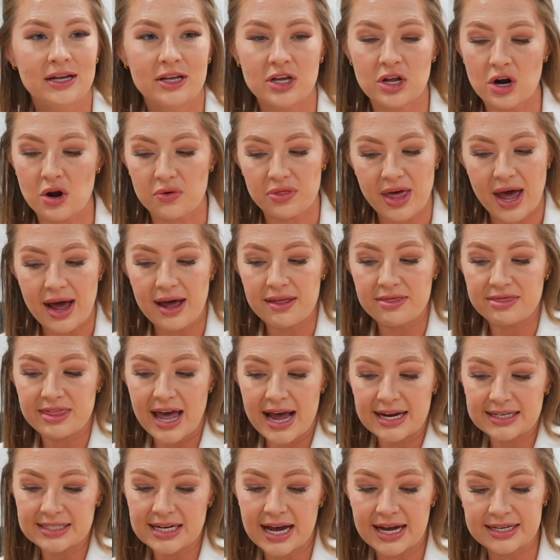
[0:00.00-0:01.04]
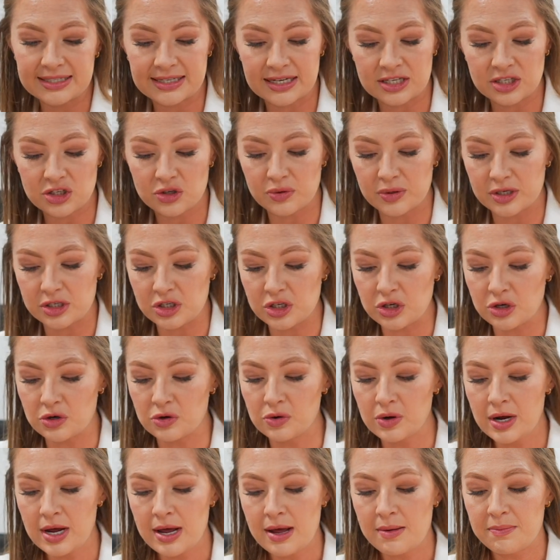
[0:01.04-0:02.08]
You know, that ties into it too,